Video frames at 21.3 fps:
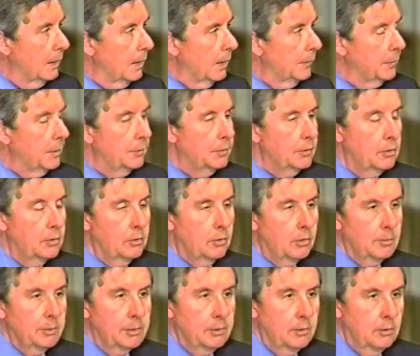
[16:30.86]
and then the
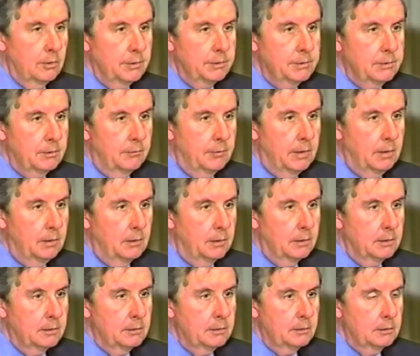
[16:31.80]
Norman lords of
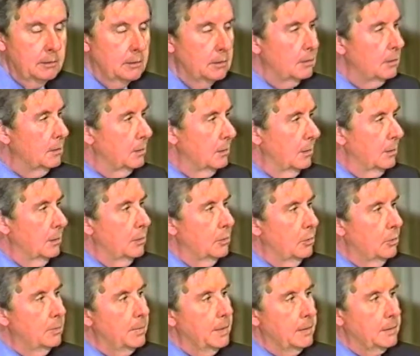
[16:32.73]
England,
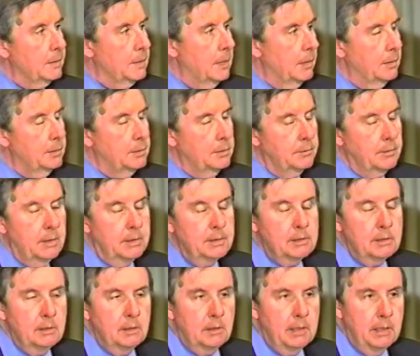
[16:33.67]
who maintained that they
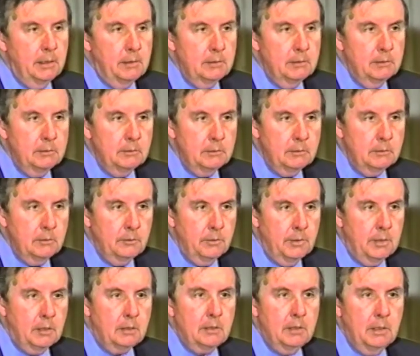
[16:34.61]
still had
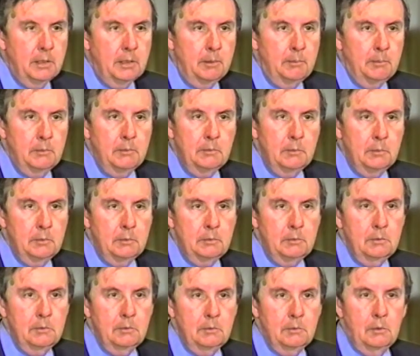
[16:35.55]
their claim
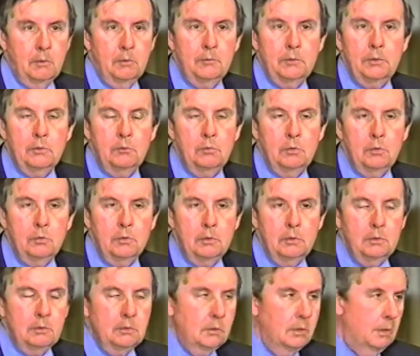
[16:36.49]
over the
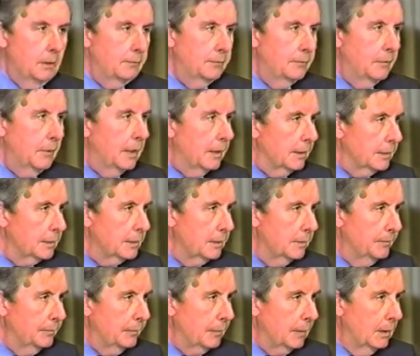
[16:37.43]
rule of
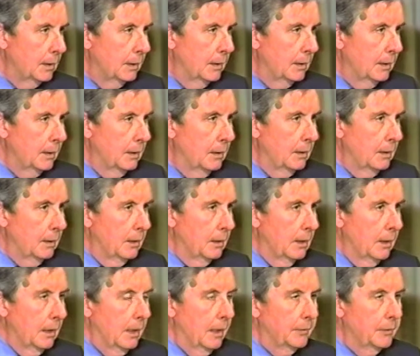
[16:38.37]
France.
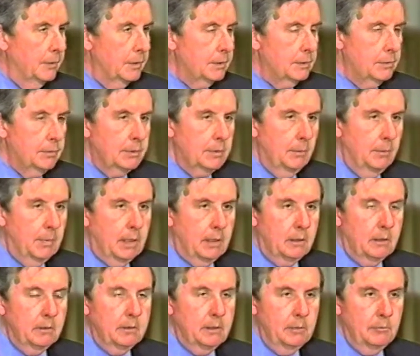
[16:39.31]
And this was a
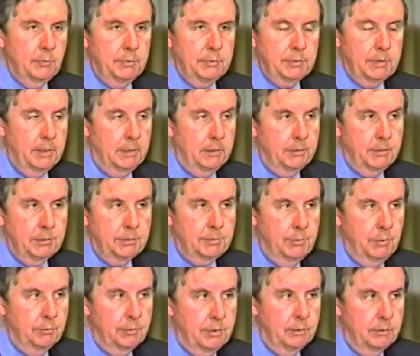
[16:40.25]
matter that was then
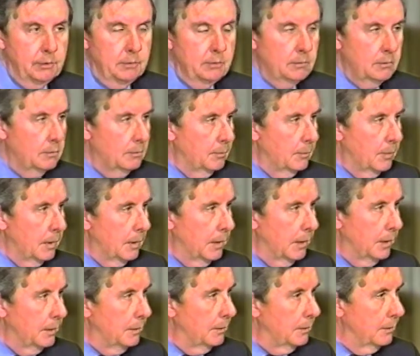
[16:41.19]
disputed
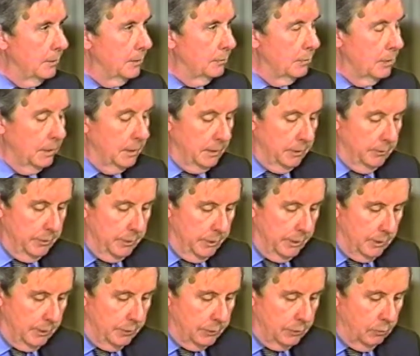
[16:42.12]
by the
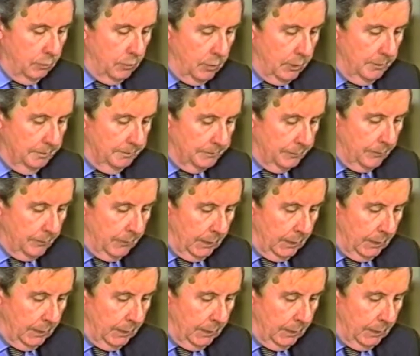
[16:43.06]
Hundred Years' War,